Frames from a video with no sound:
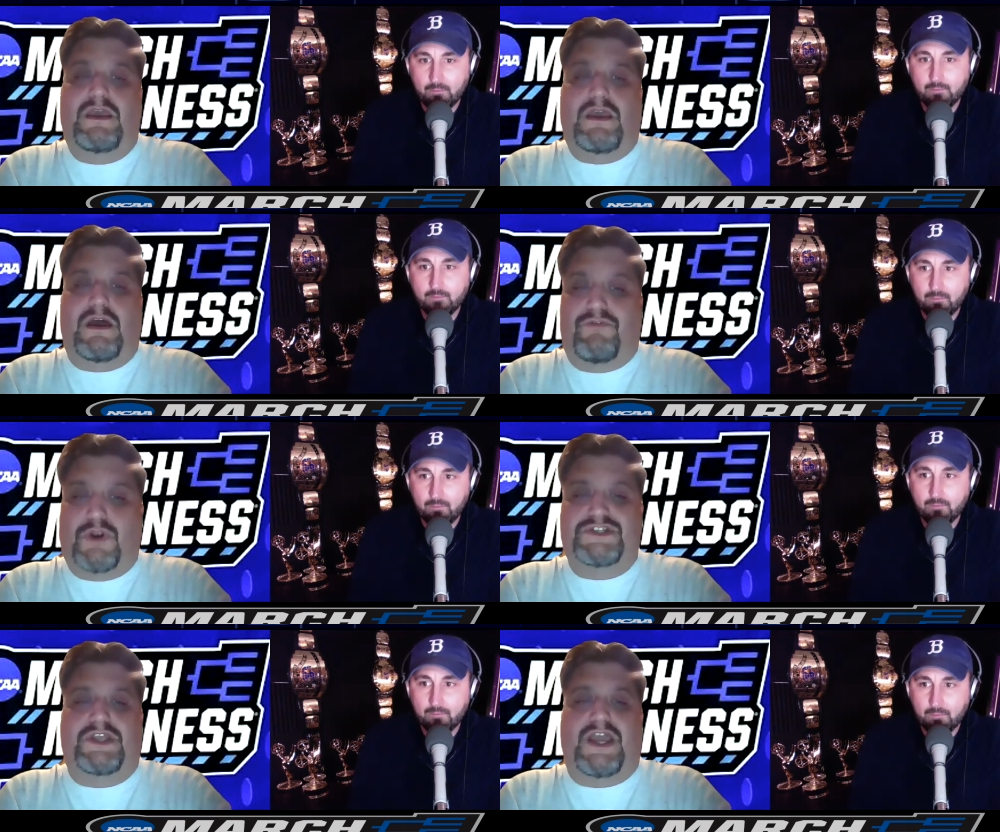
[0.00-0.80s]

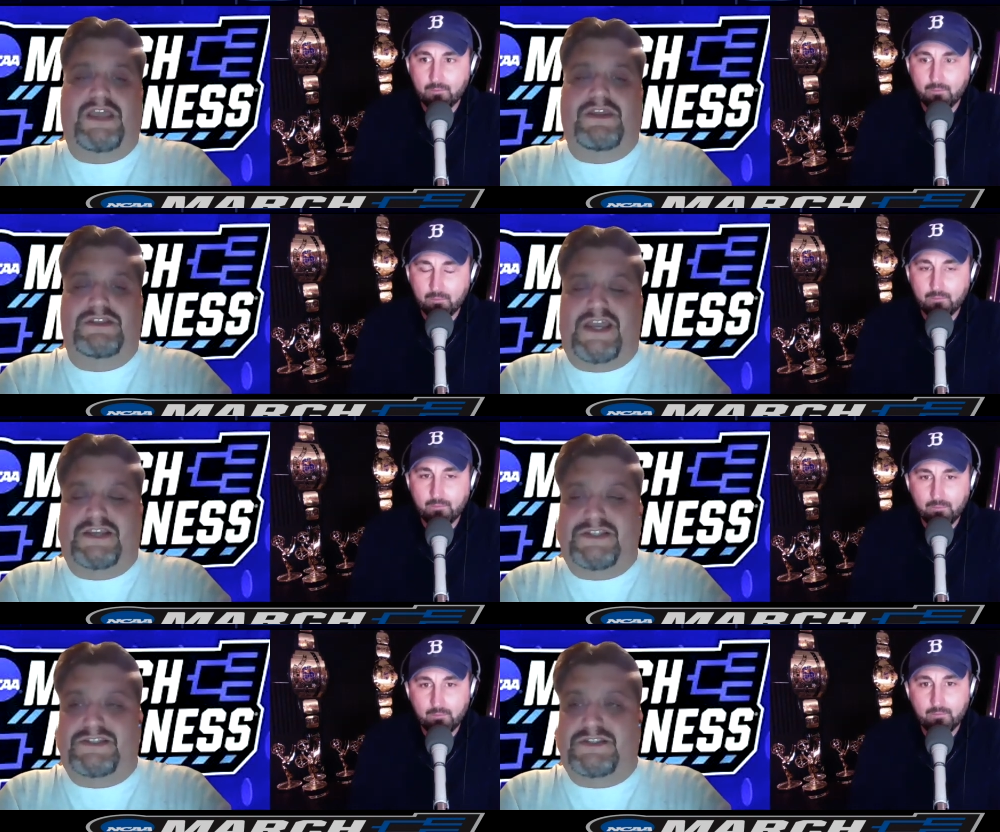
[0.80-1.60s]
Speaker 1: Unfortunately, I think
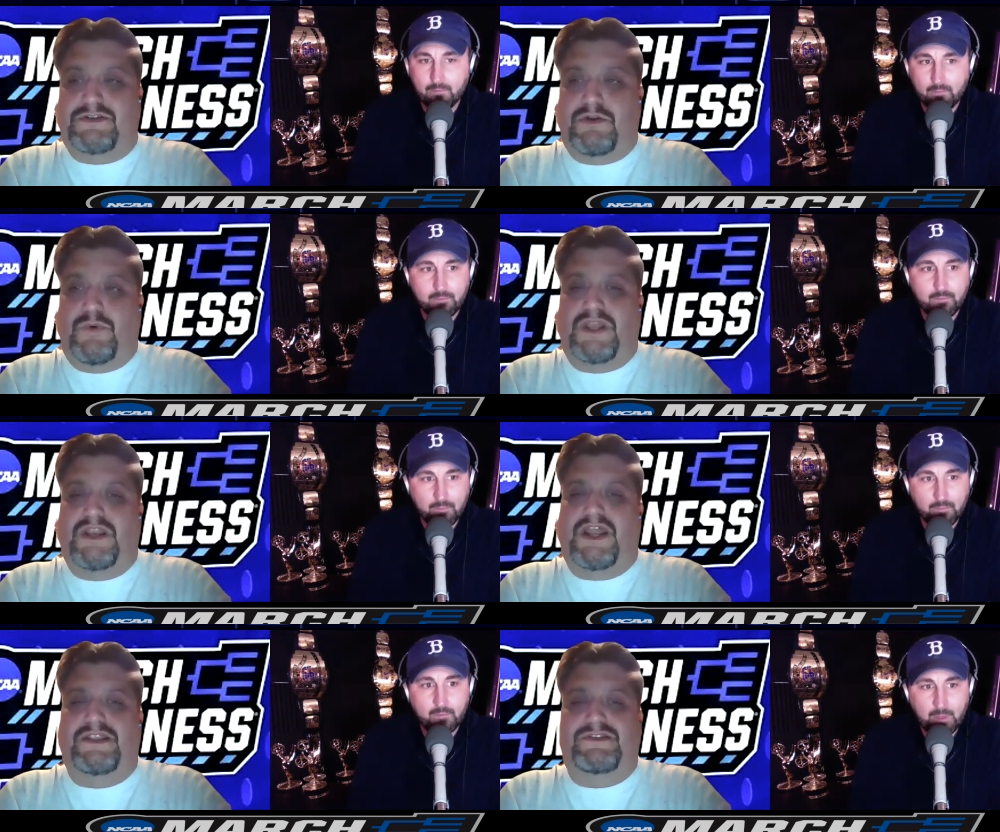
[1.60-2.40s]
Texas is going to win, and
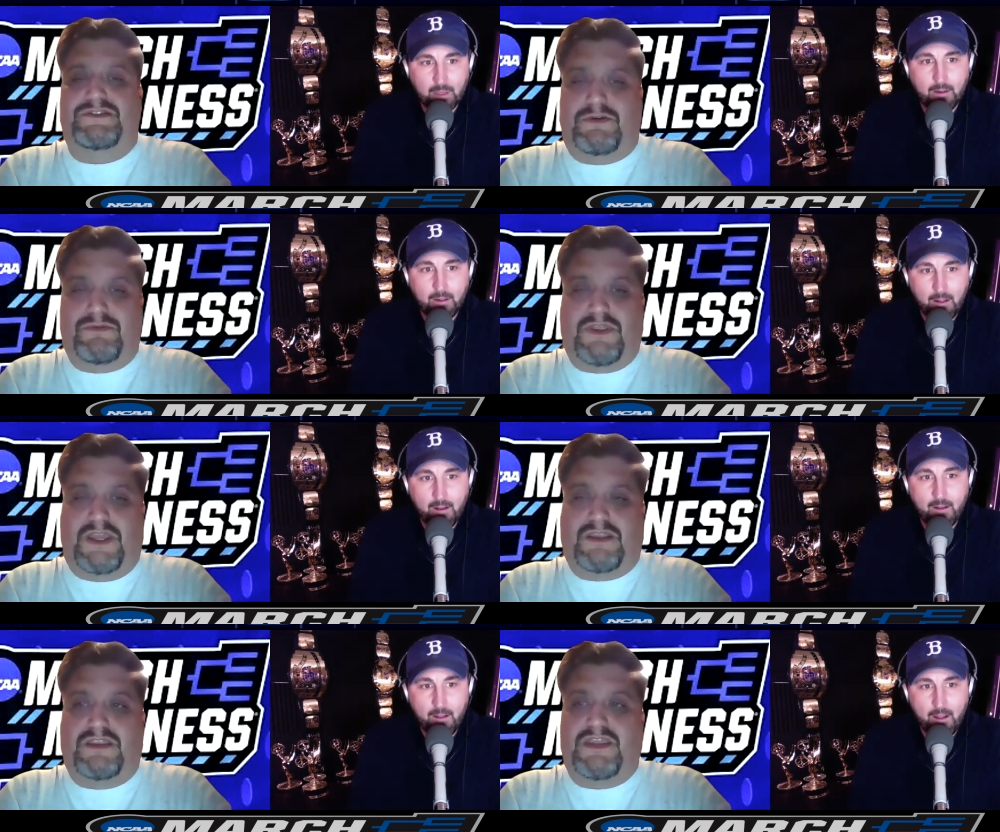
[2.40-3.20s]
I don't
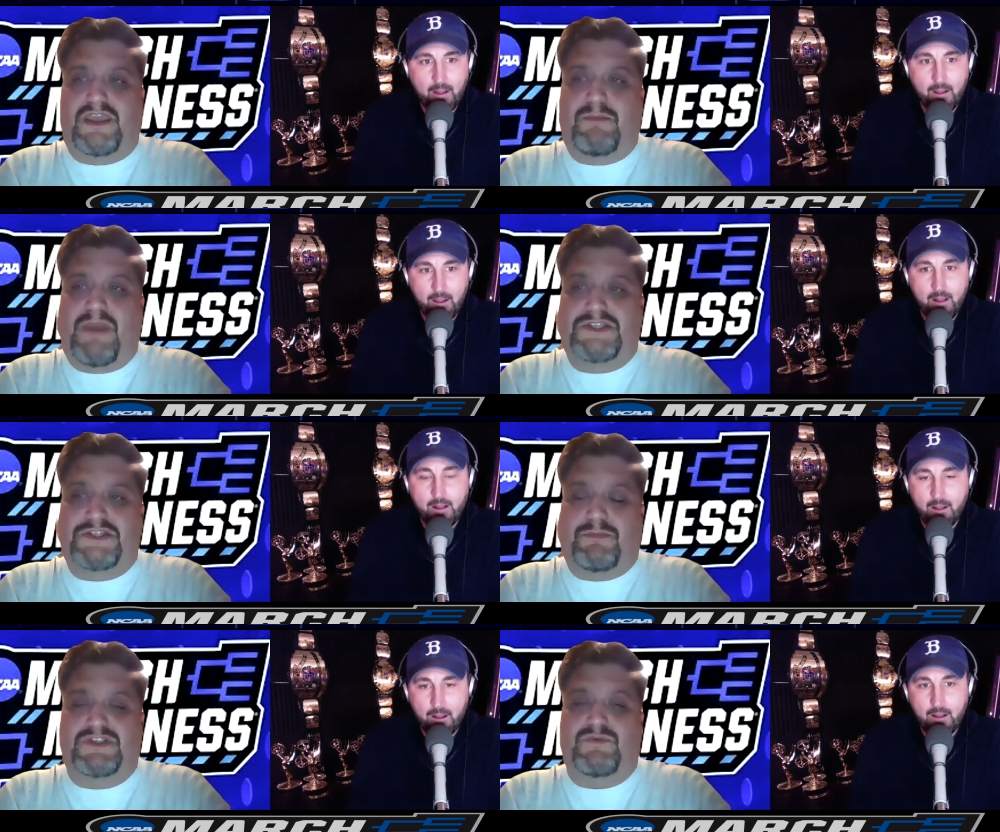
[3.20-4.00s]
think that they match
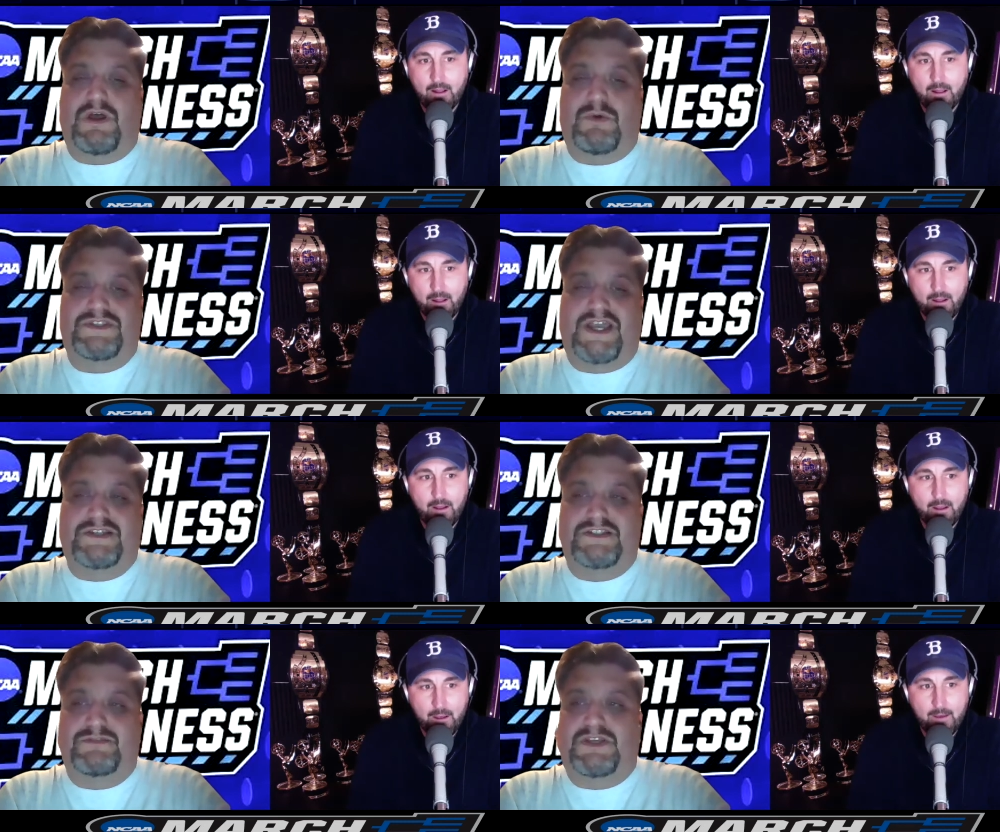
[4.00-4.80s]
up as well with
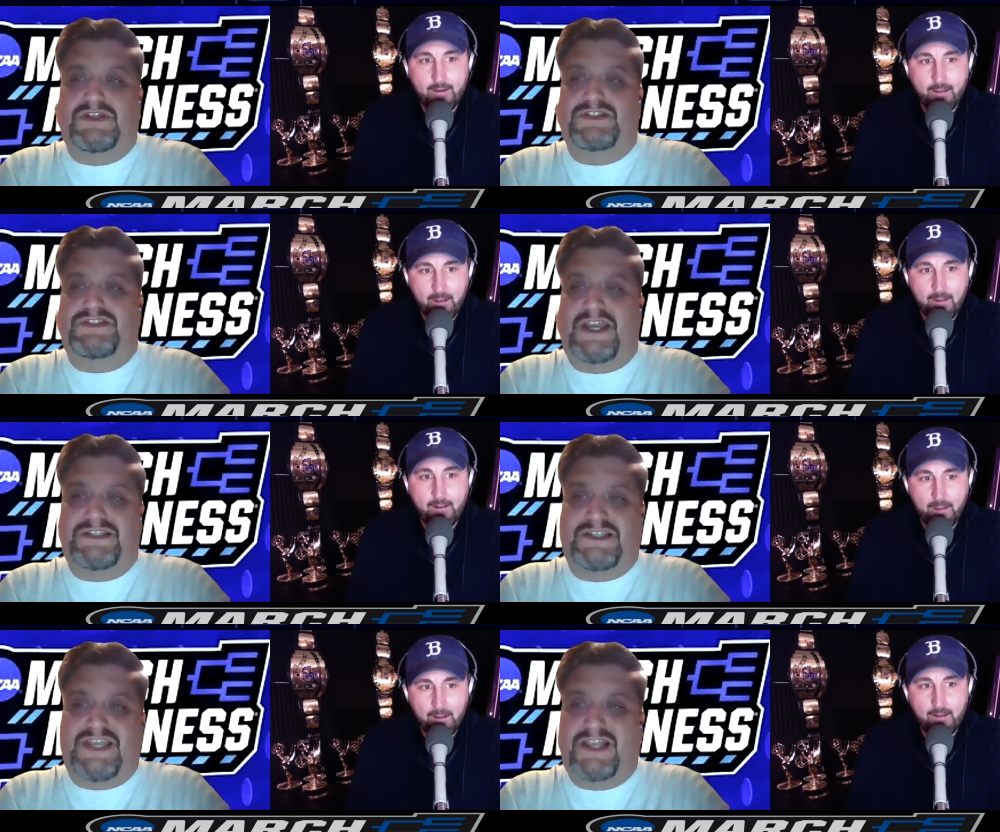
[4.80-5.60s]
Texas because
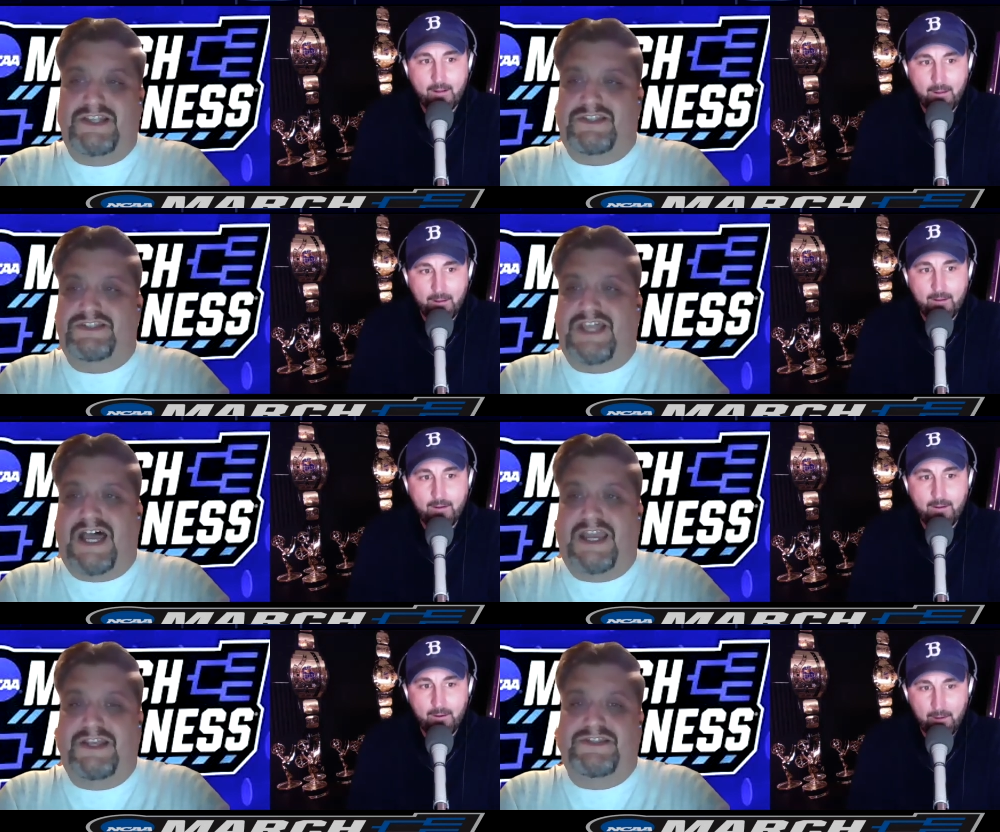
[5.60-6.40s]
Texas has the
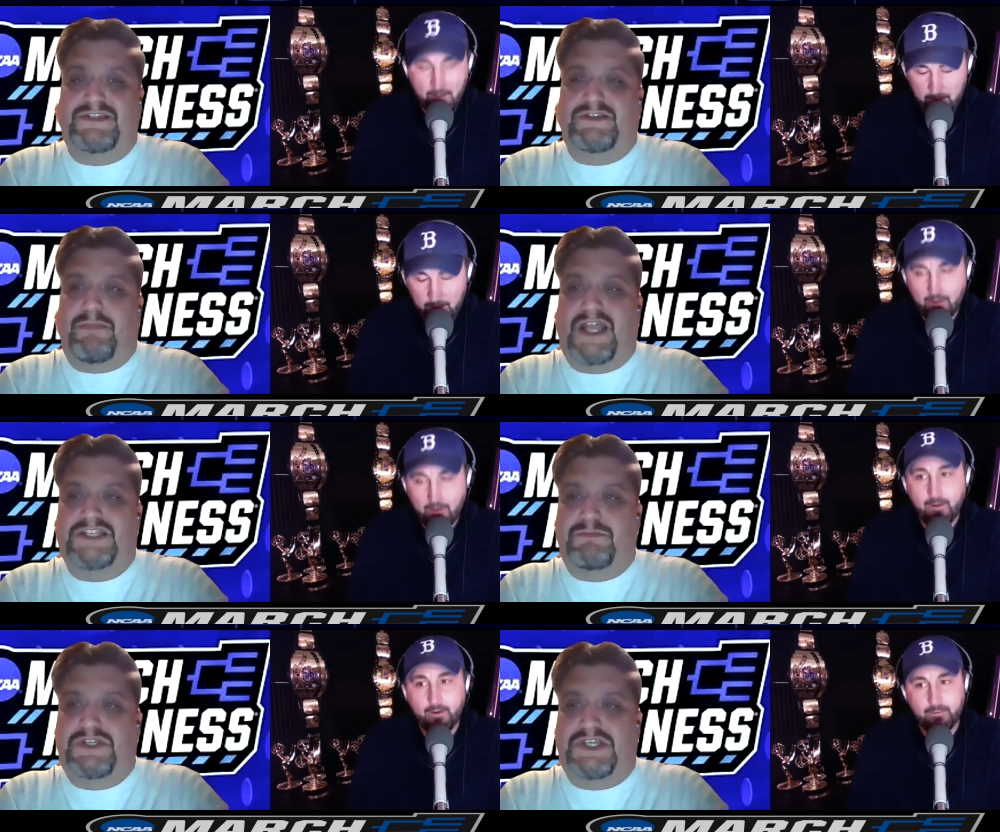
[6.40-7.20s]
size to
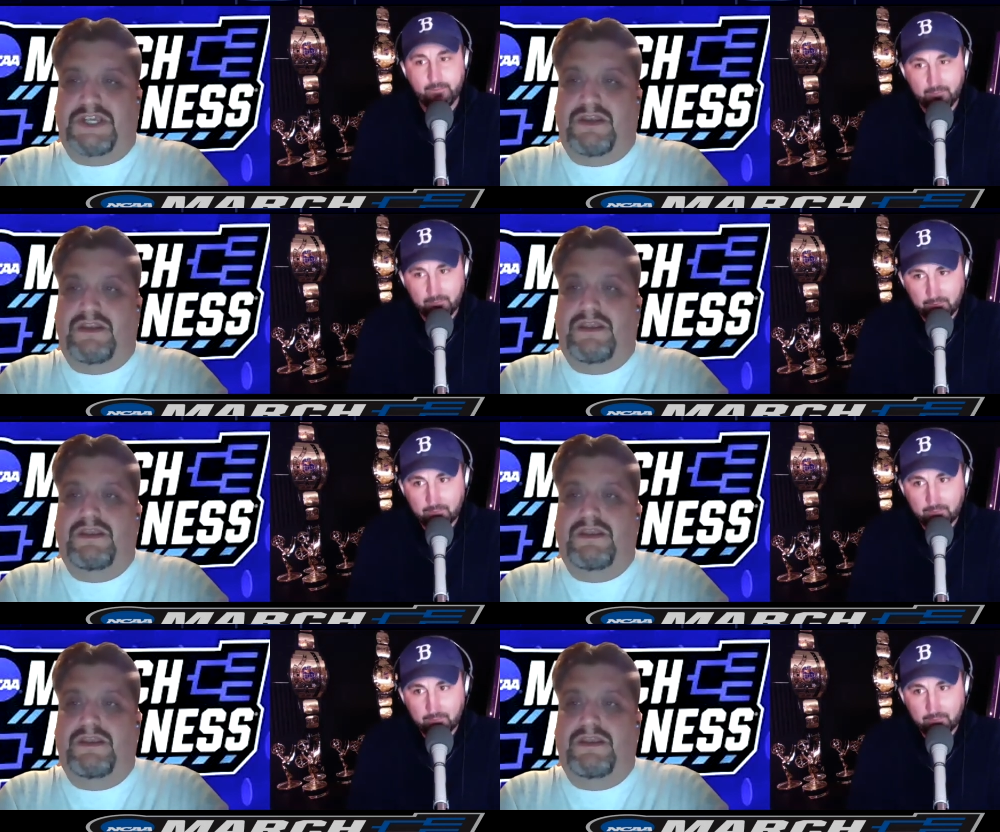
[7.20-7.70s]
match Michigan,